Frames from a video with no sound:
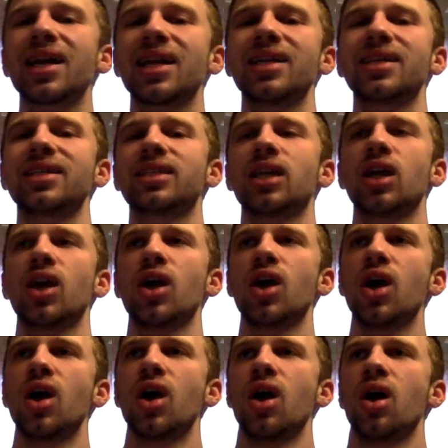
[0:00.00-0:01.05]
is,
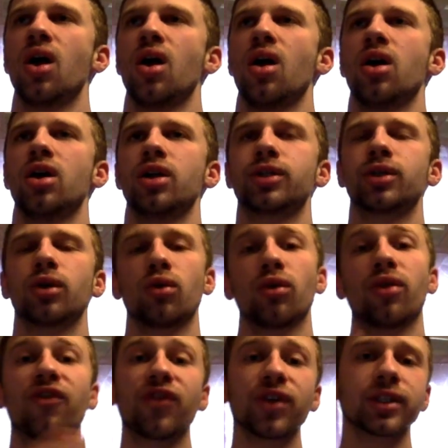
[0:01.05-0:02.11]
so
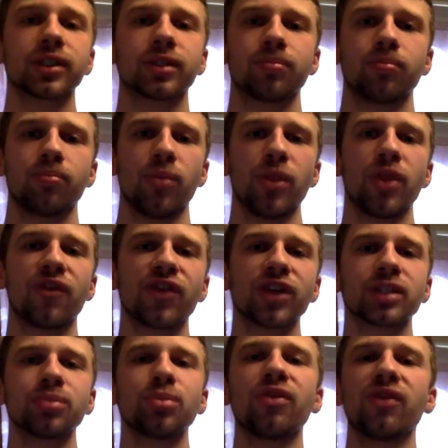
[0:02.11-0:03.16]
the first
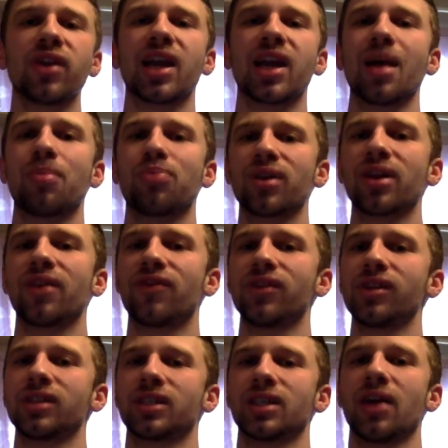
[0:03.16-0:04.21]
movie got pretty
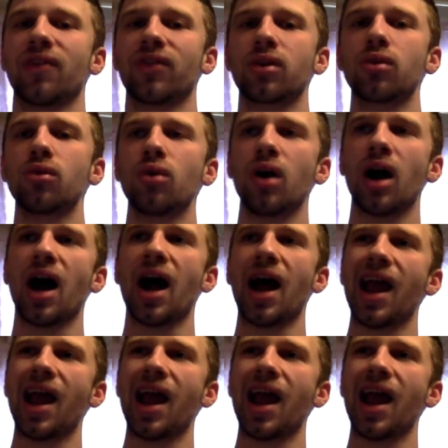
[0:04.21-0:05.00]
philosophical.